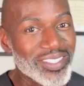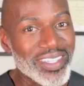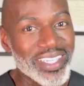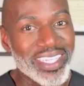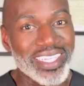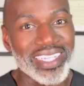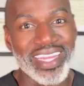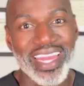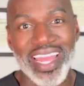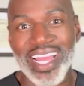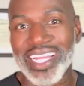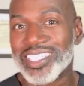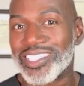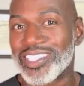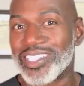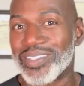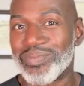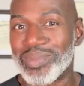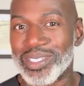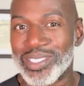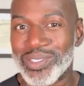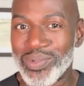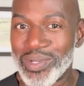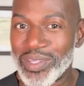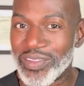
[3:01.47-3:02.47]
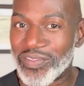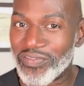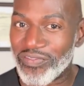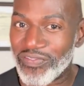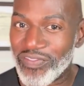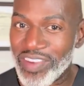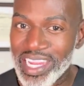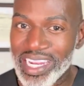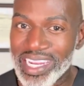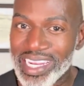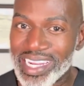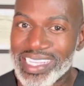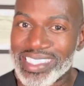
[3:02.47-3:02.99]
the connection between
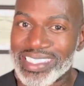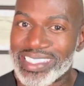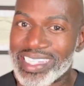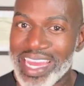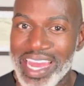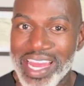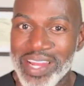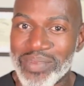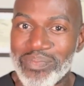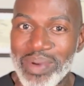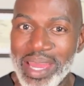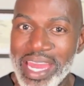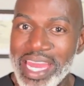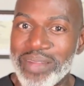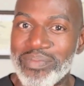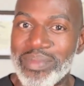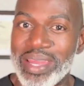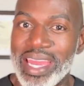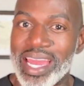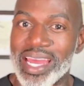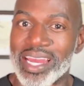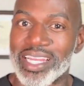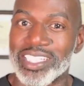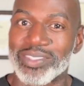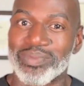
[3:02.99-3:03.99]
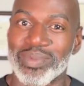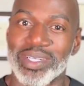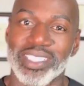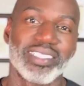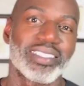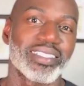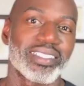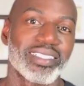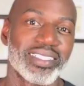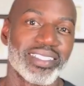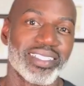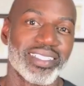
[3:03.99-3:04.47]
fitness and pain management.